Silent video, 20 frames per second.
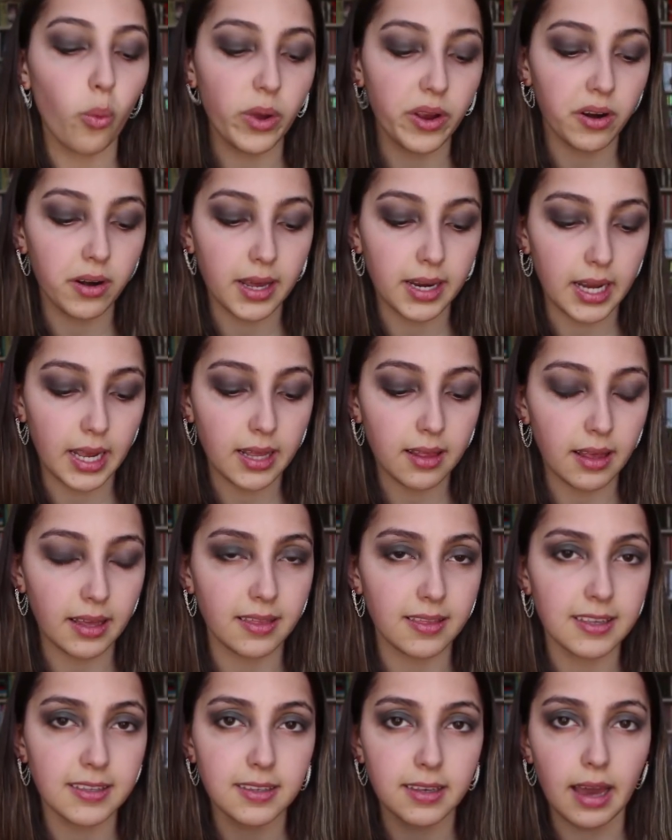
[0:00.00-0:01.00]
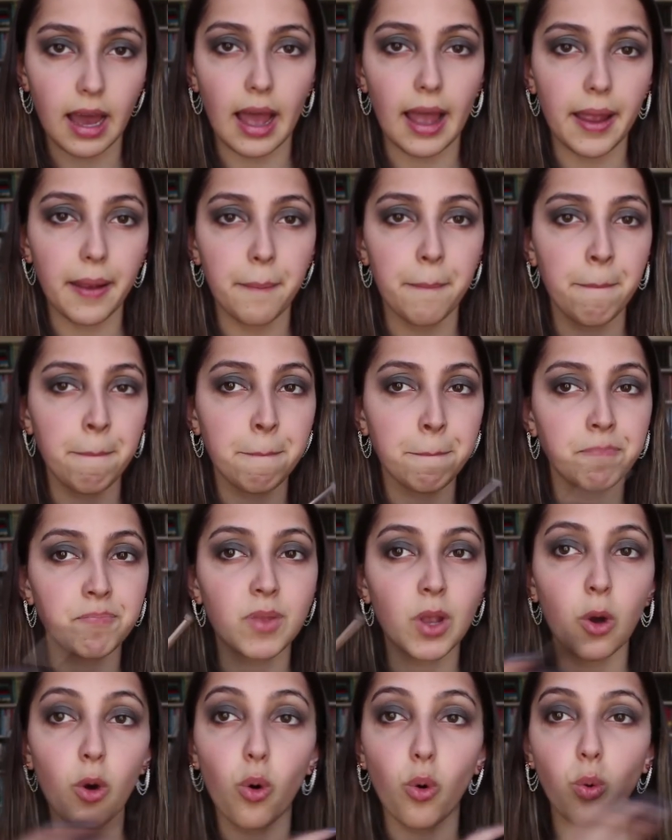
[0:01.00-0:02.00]
weird at night. Like this guy
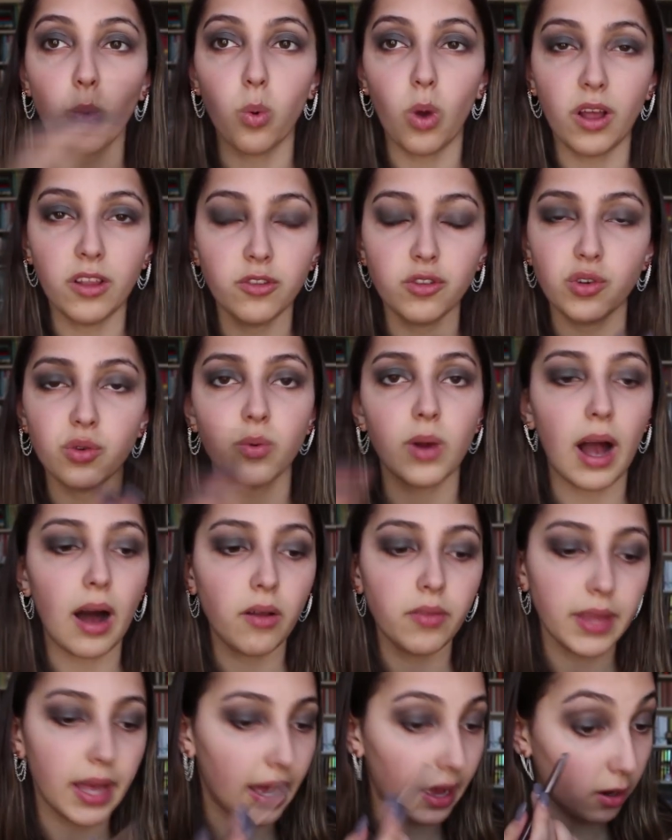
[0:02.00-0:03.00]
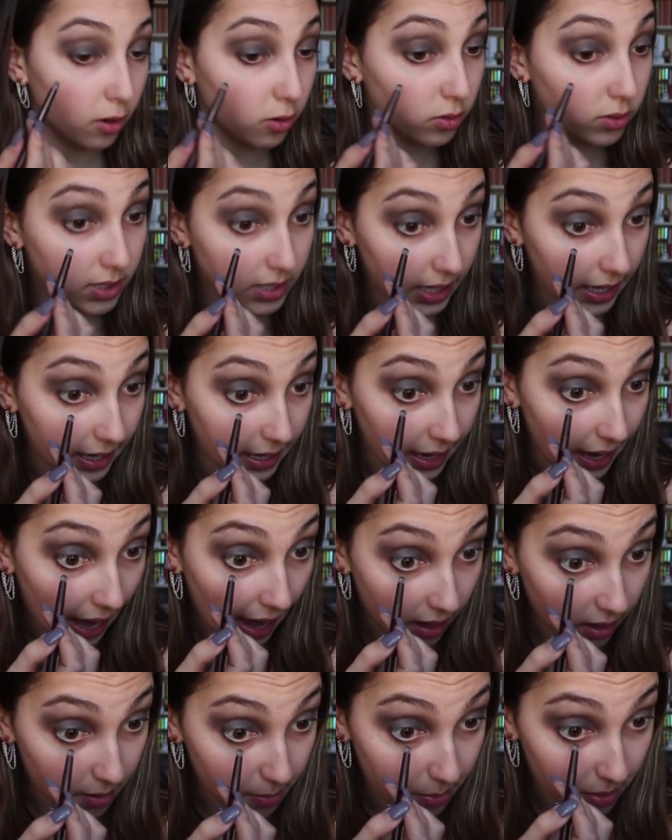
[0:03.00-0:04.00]
runs around the house like
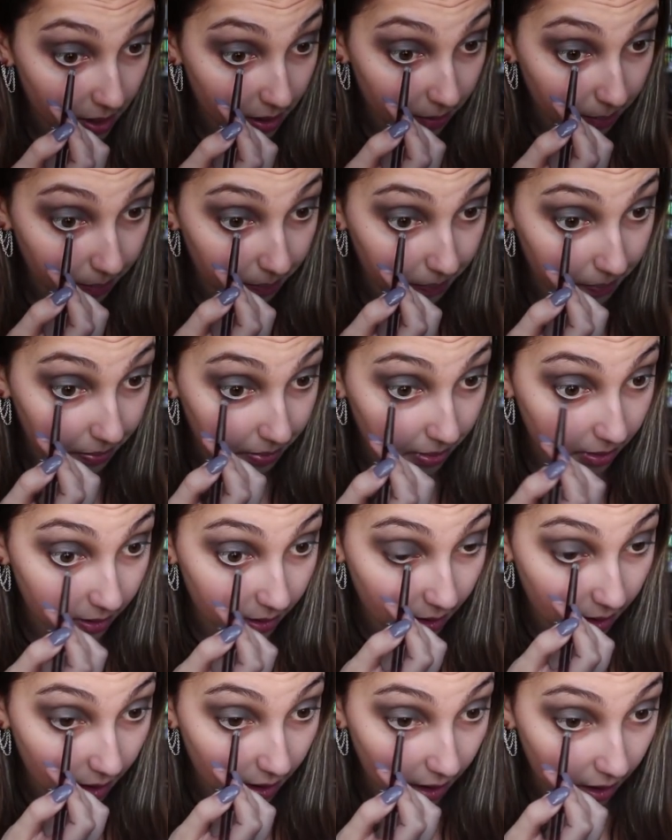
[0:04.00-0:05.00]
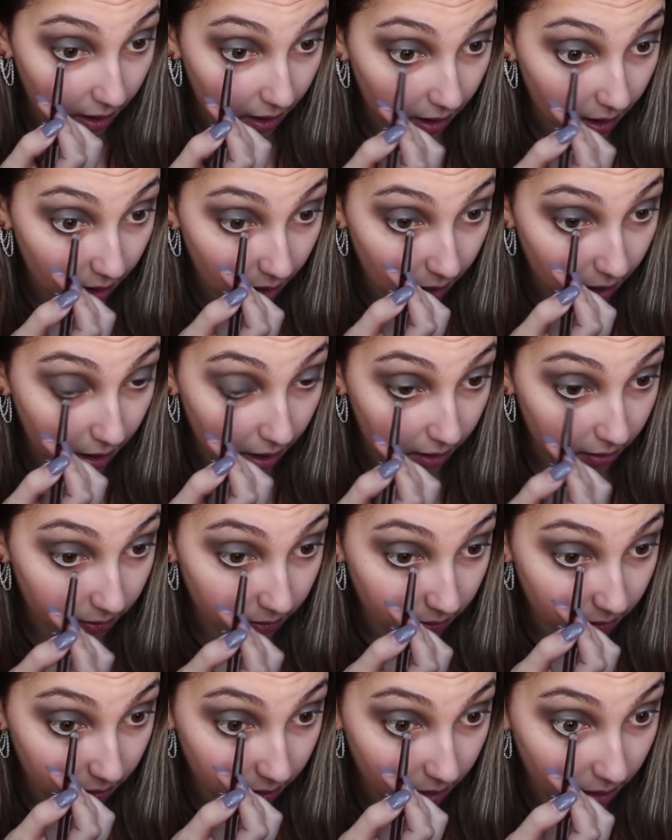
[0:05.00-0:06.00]
galloping and
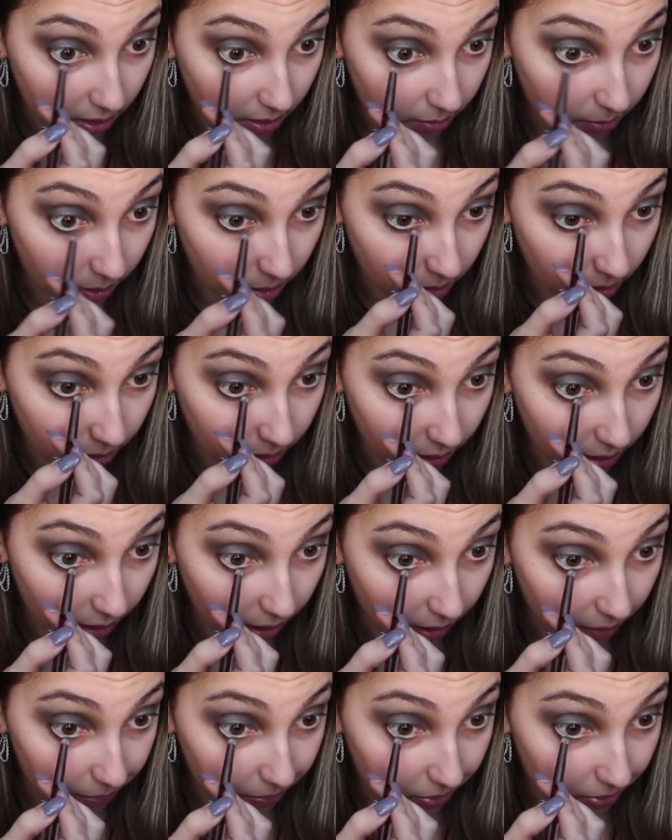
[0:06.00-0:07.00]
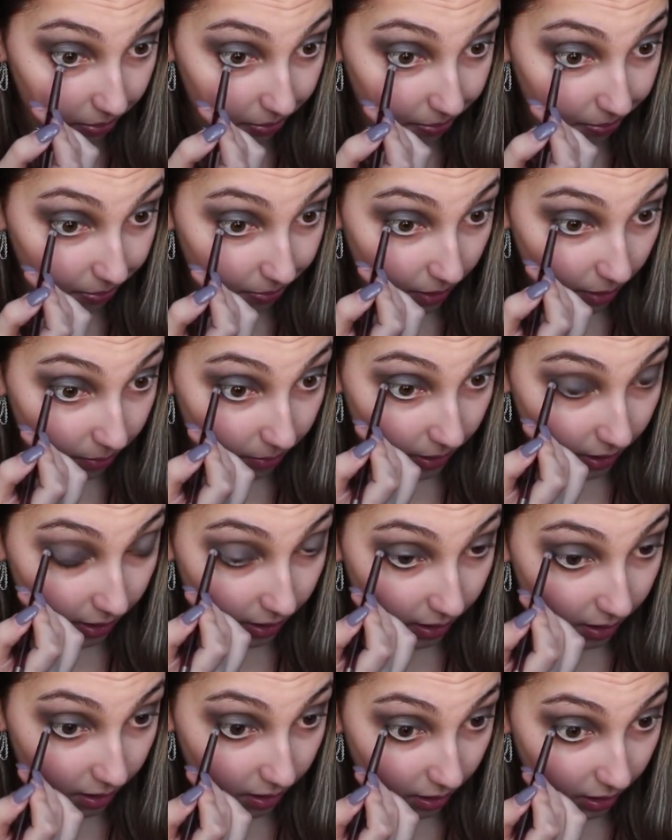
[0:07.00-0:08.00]
it's the middle of the night. I'm like,
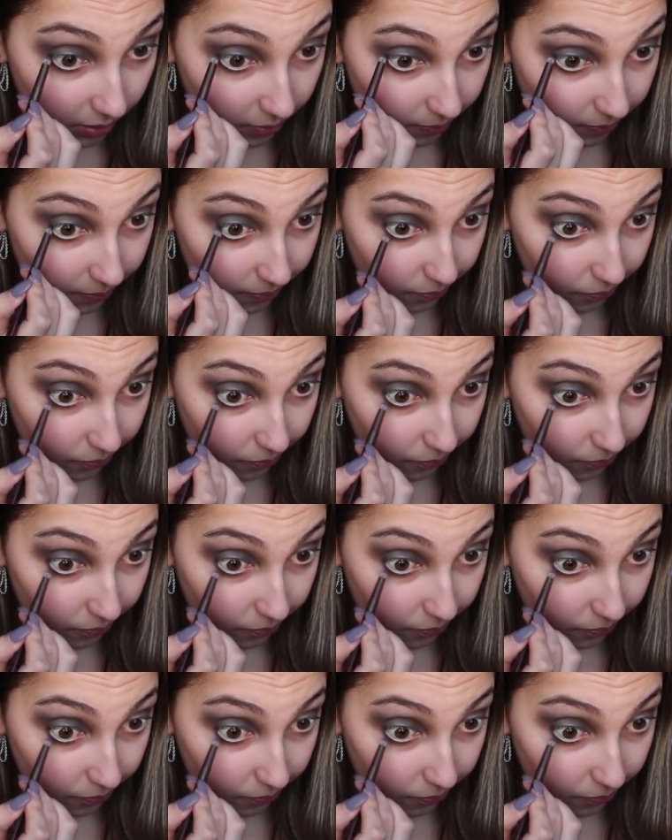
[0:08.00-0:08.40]
honey,